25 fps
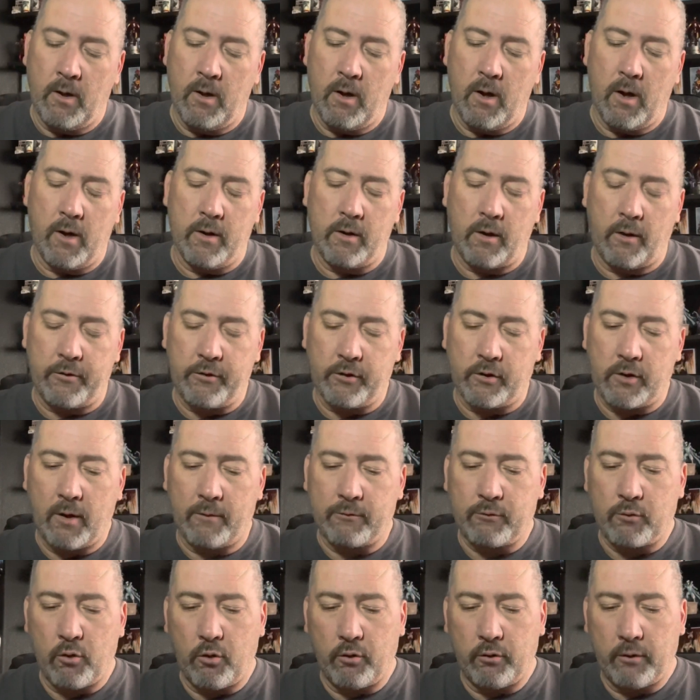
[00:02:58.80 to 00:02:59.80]
another
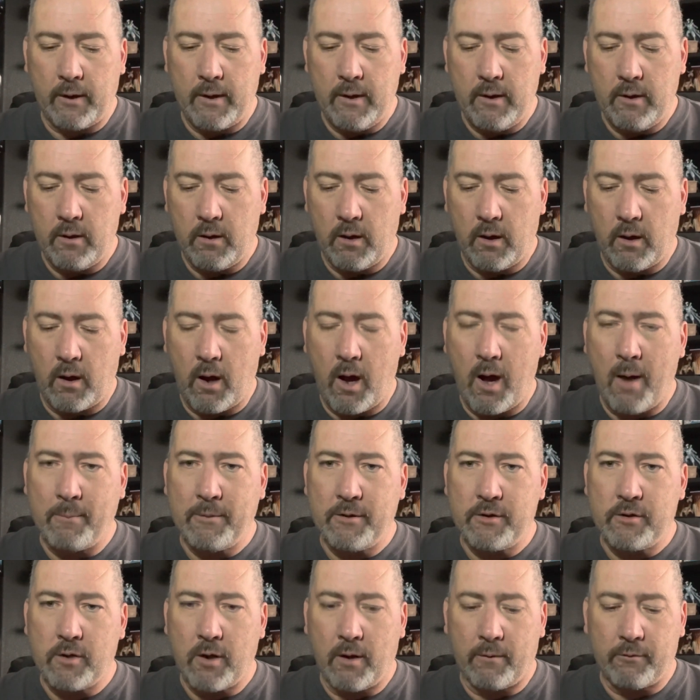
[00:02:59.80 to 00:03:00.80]
cover only, uh,
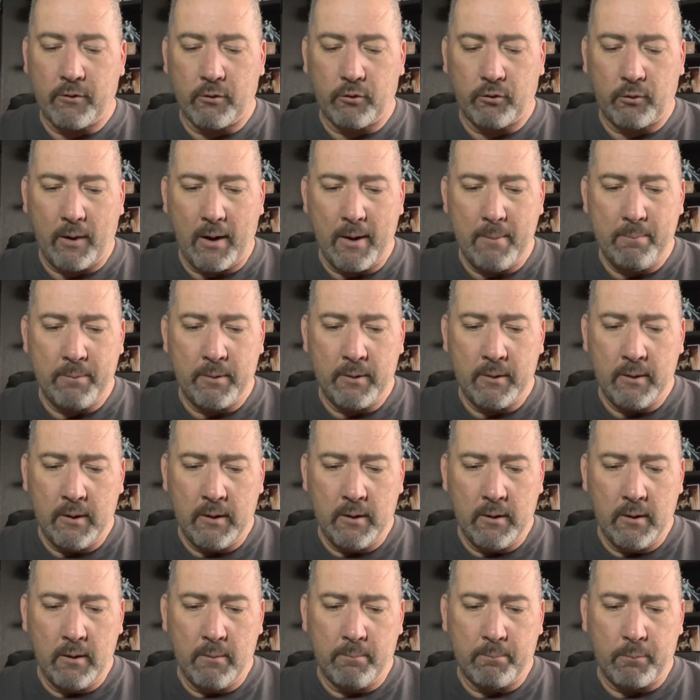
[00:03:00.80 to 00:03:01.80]
homage cover swipe
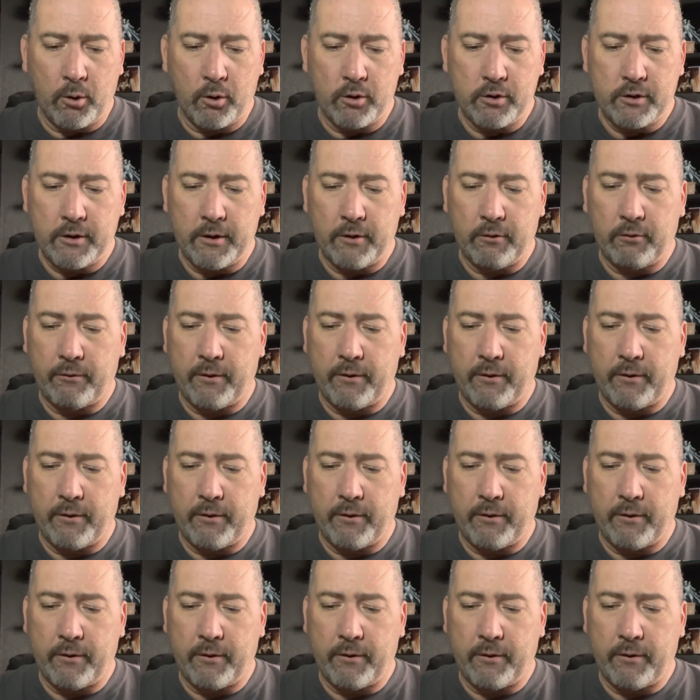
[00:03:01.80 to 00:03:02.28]
purchase.